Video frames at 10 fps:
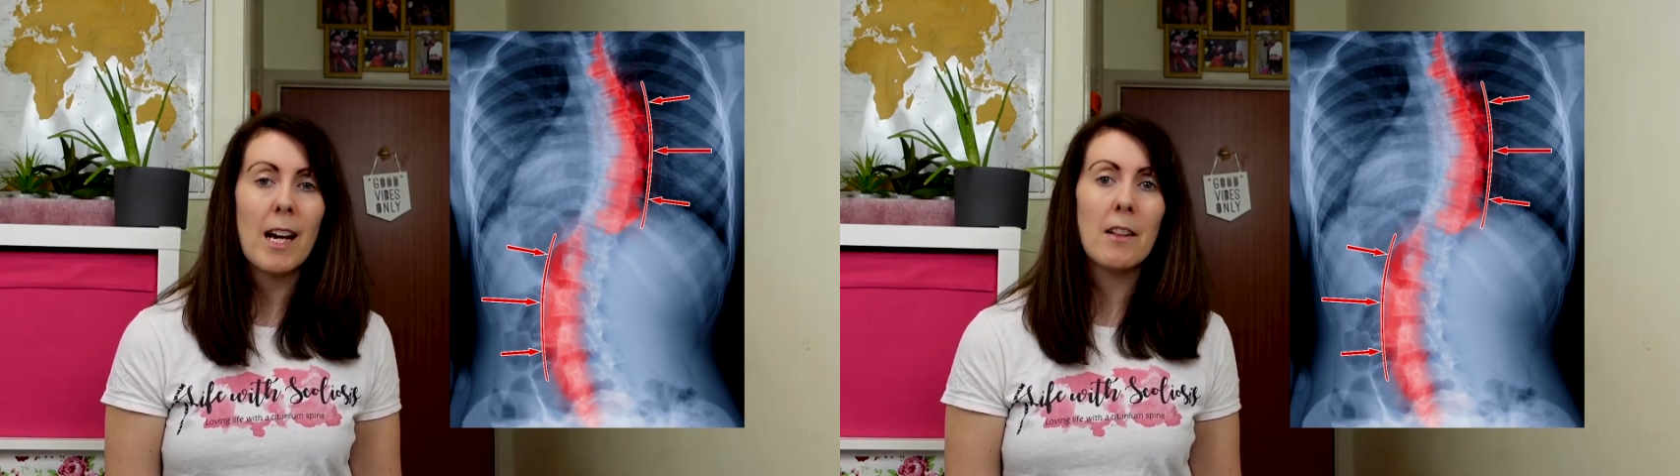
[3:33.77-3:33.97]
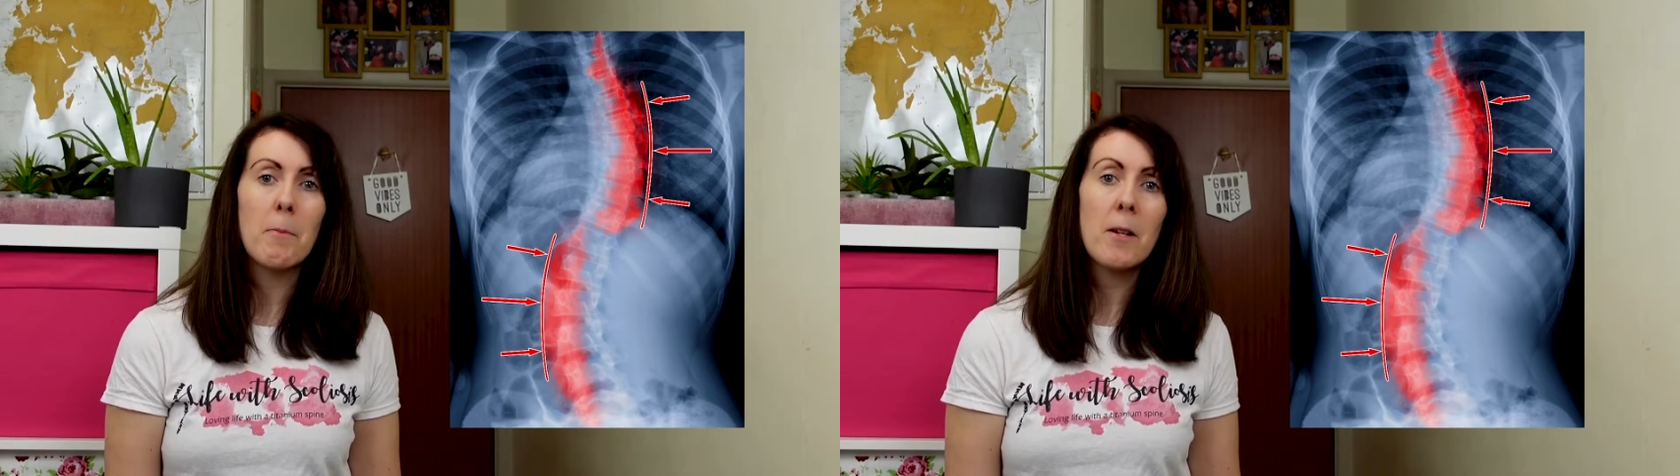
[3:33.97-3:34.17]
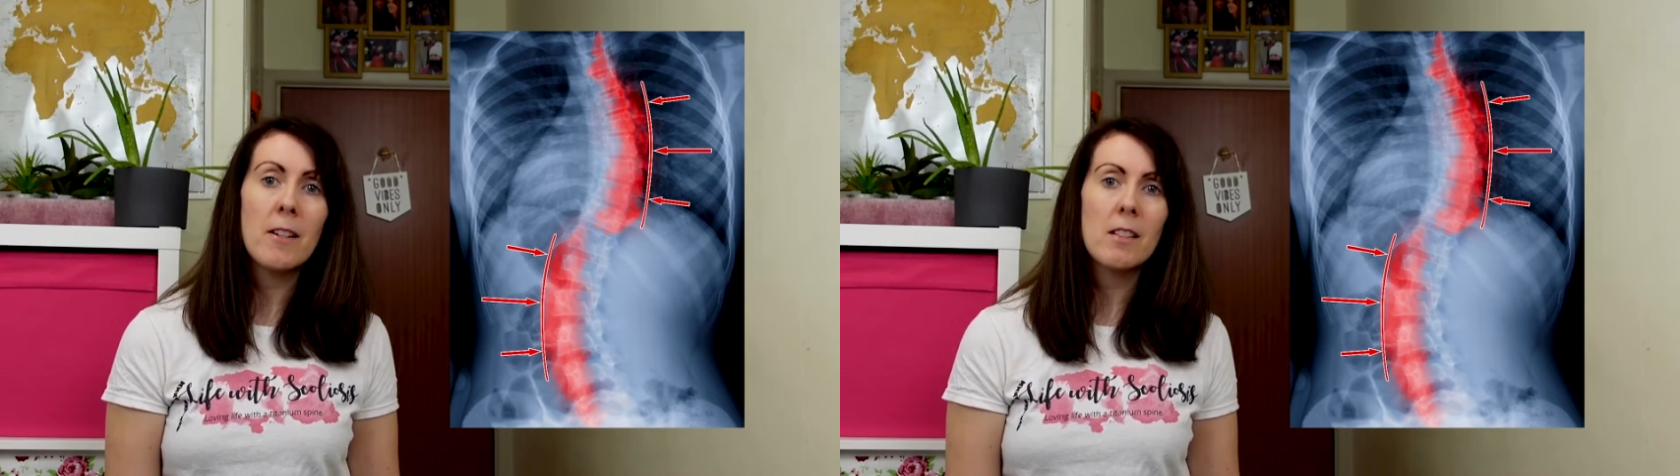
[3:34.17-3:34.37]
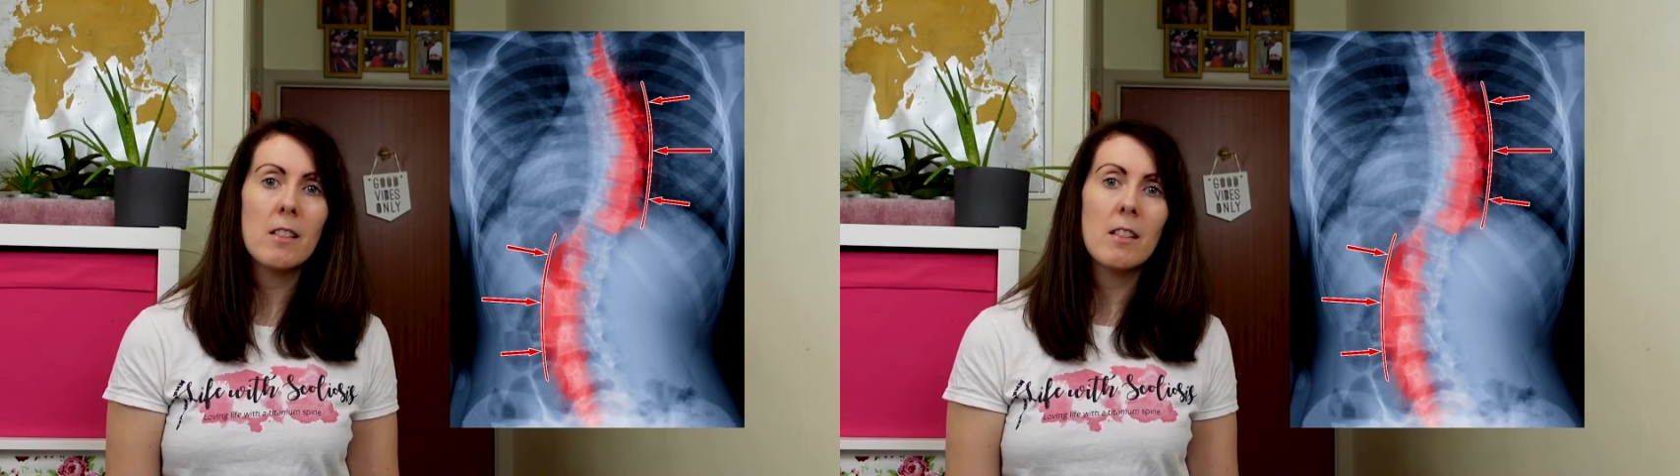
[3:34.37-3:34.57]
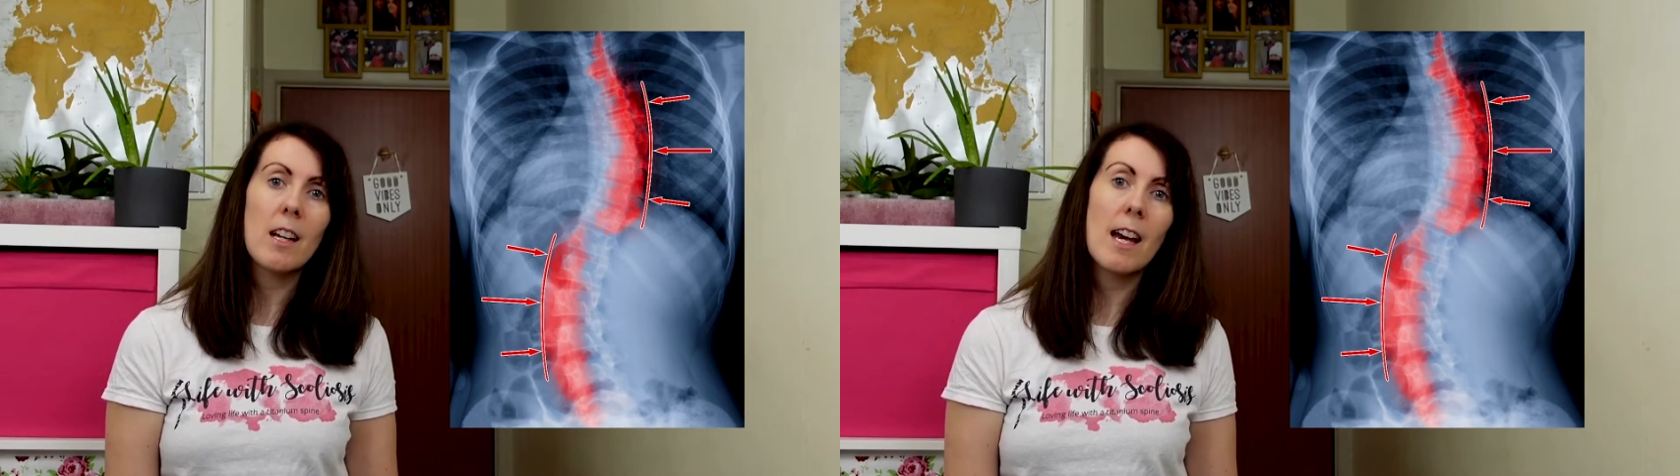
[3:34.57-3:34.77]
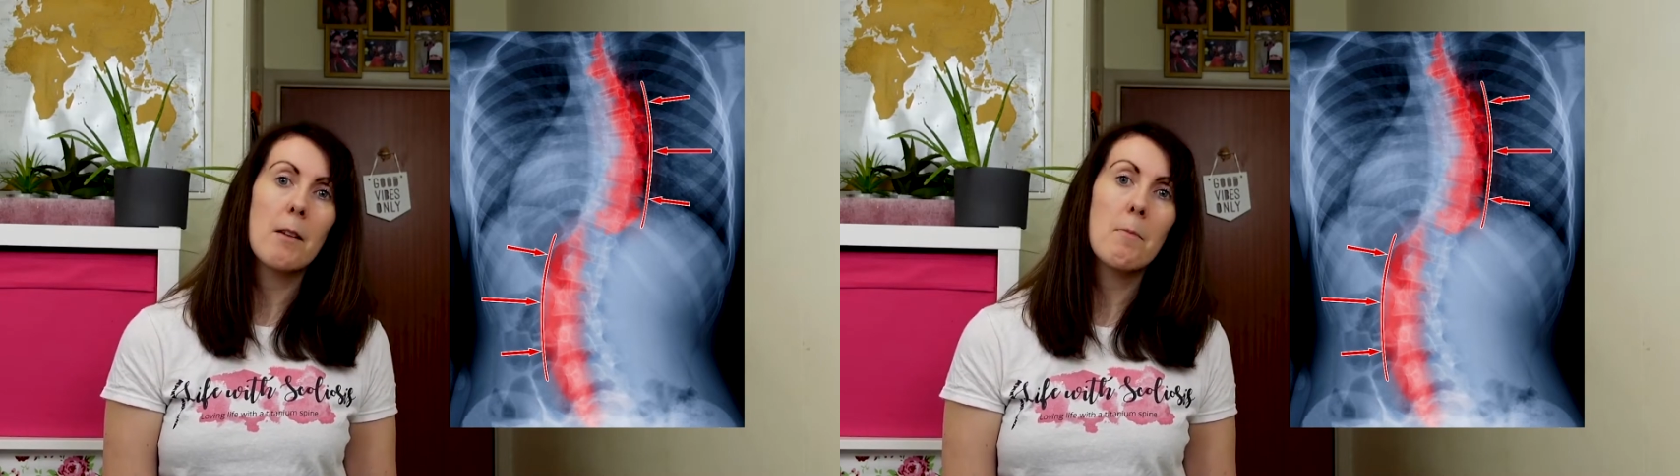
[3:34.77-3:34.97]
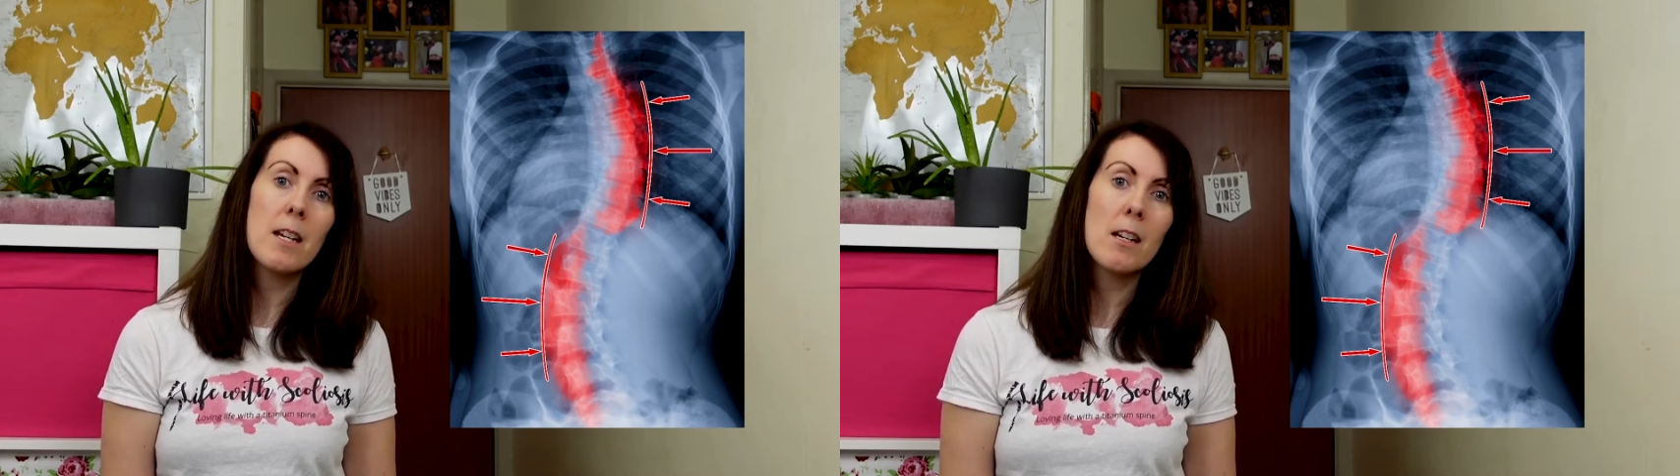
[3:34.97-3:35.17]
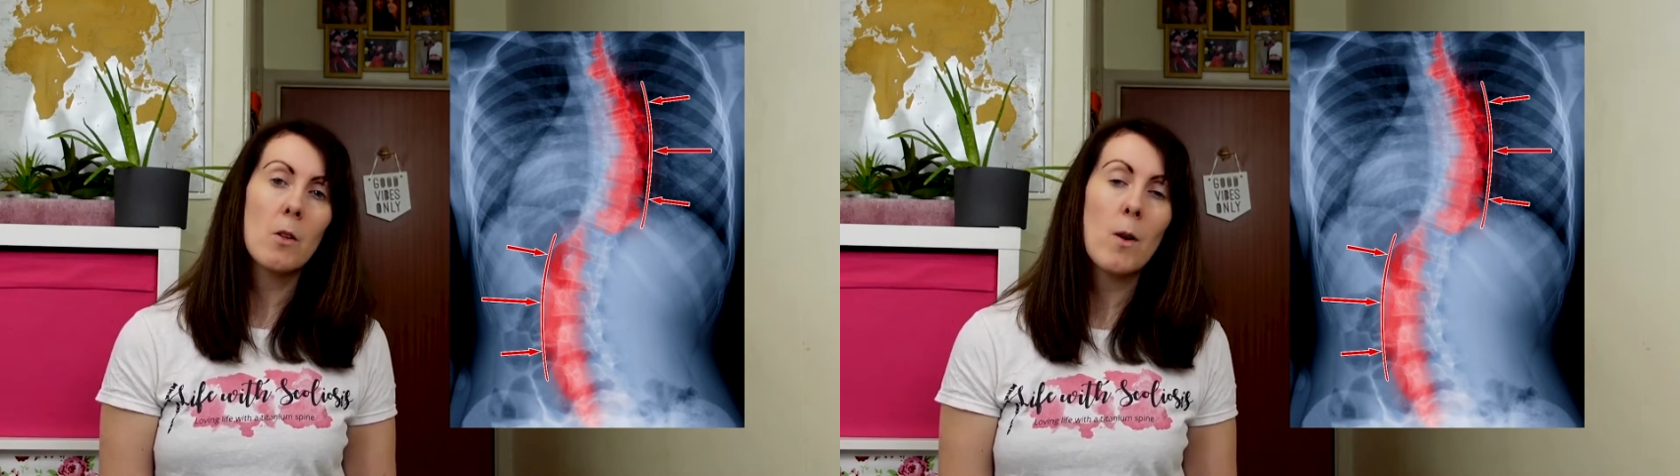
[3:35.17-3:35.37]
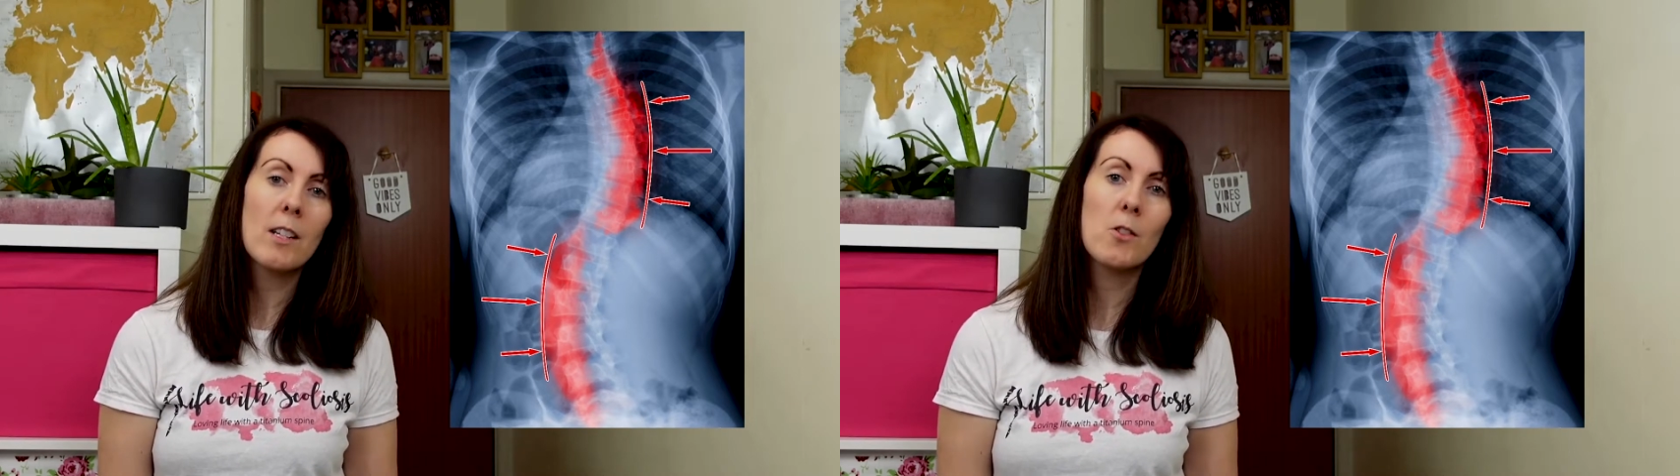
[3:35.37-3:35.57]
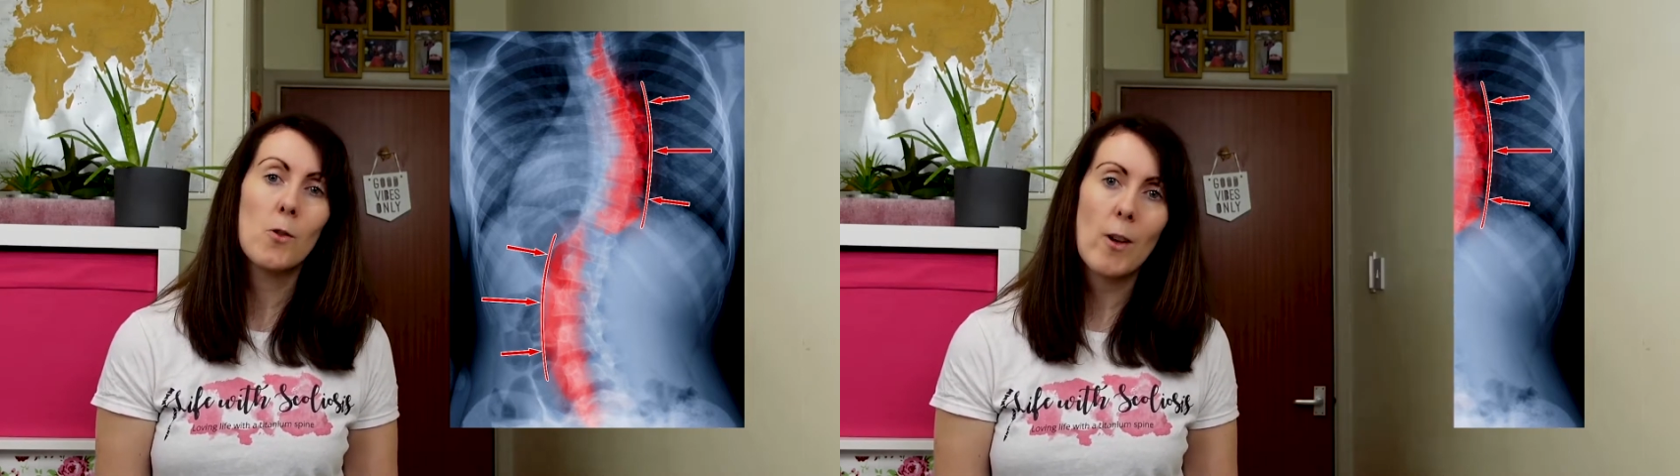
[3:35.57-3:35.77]
and the person can appear quite
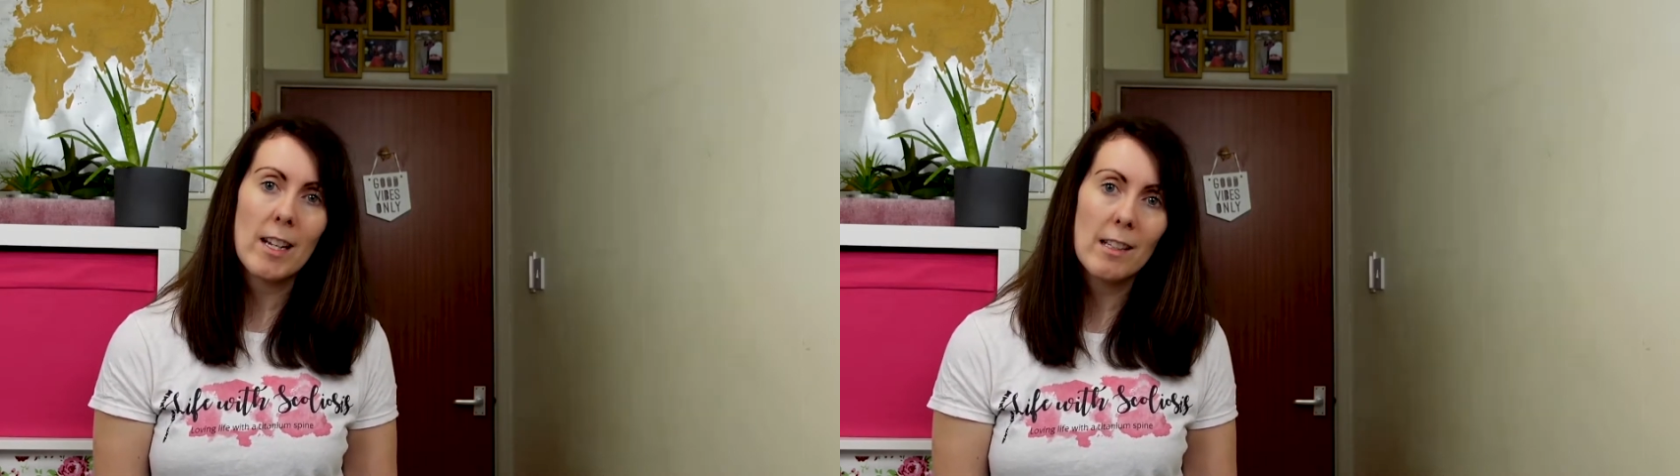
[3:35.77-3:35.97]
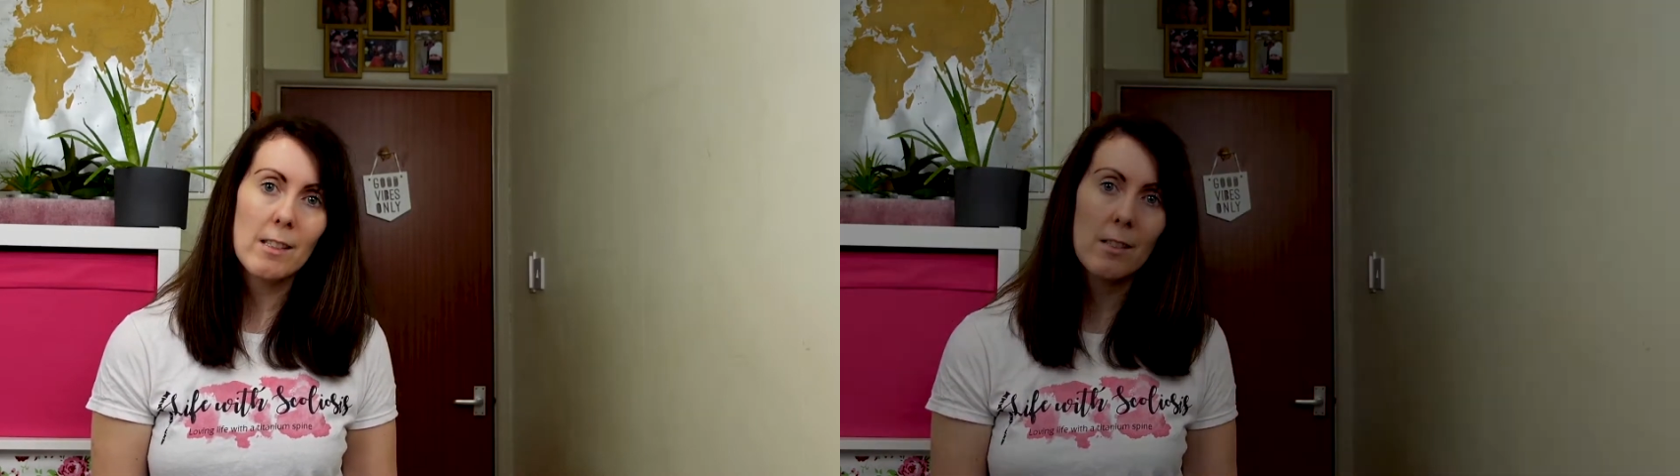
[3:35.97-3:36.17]
straight.